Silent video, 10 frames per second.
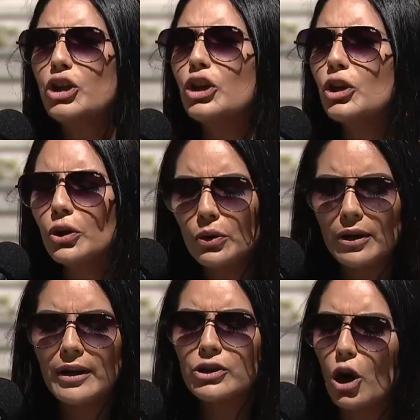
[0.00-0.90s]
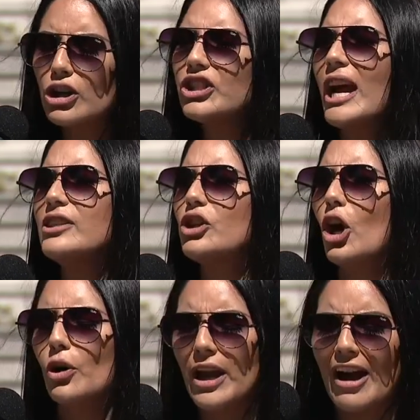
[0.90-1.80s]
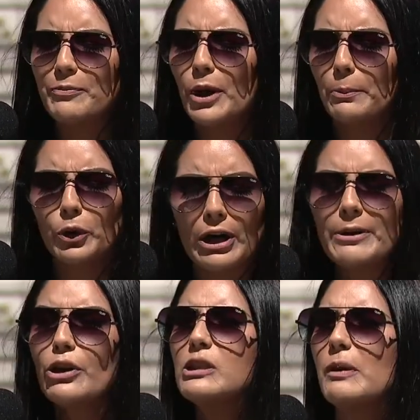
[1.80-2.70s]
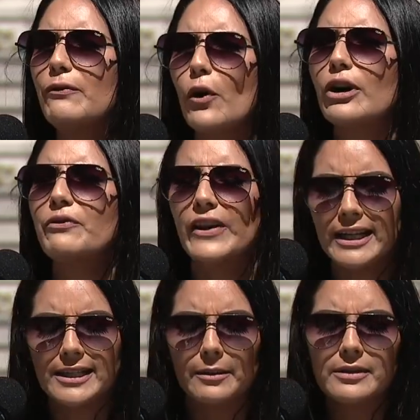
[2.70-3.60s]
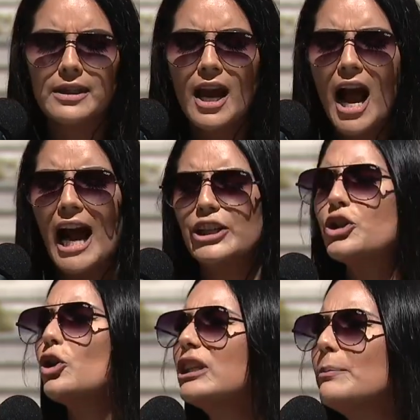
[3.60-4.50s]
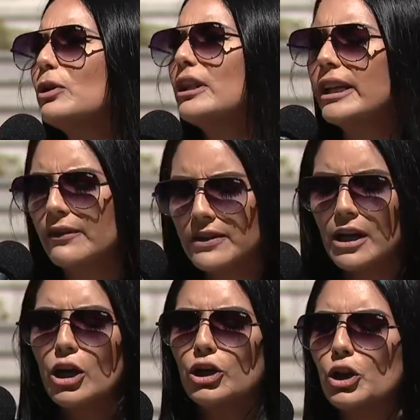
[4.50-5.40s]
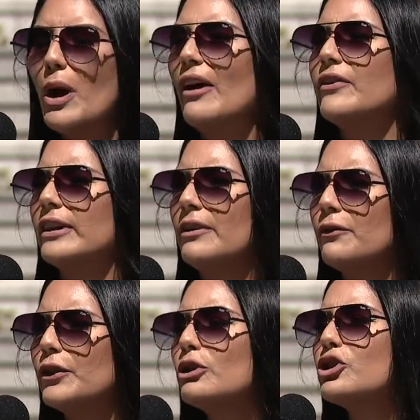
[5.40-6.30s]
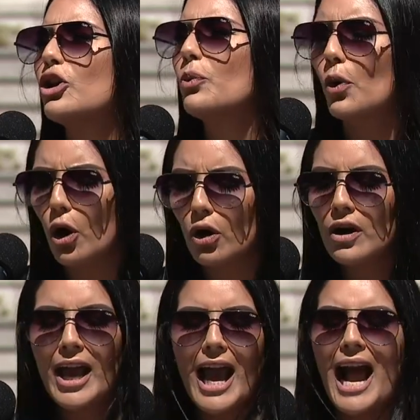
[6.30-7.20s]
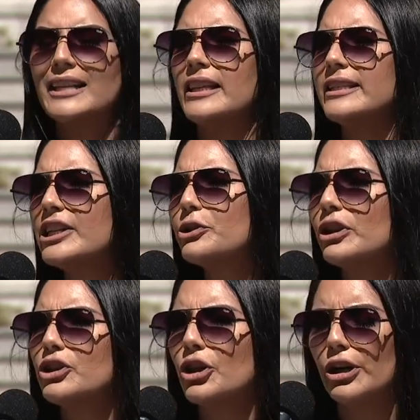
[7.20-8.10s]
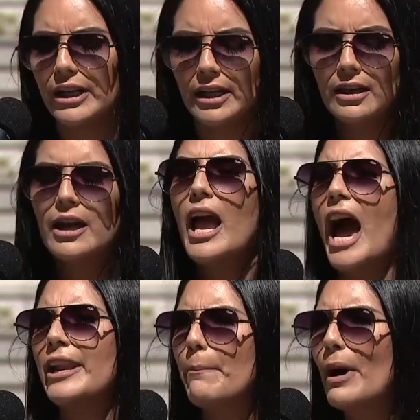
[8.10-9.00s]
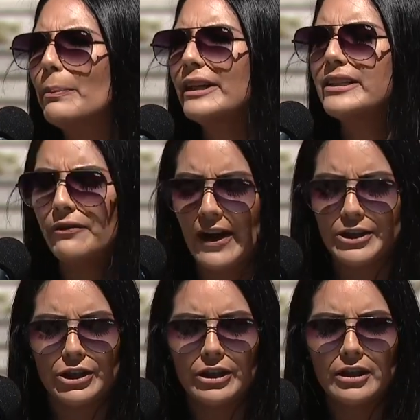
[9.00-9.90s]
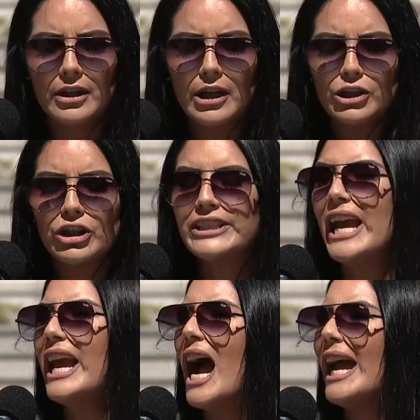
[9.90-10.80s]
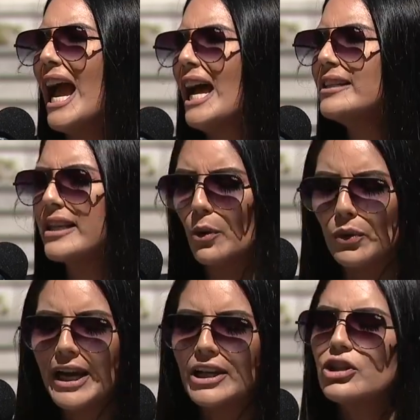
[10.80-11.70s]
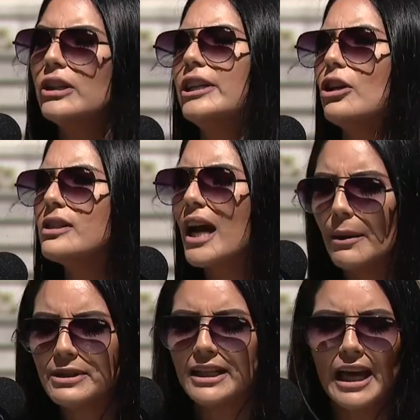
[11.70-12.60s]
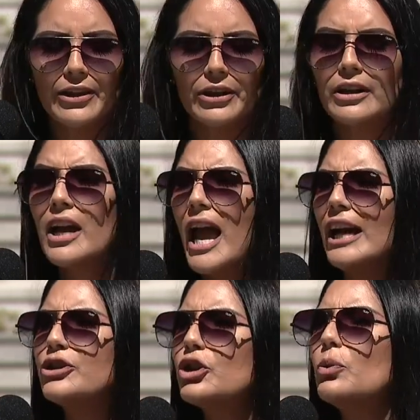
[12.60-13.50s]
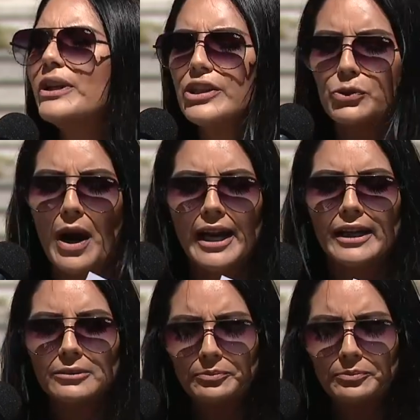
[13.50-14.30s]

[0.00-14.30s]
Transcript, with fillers: You, George Gascon, have put criminals before victims. I truly believe you have confused your role as a district attorney and a public defender. Today, I ask that we Angelinos come together and do what is right.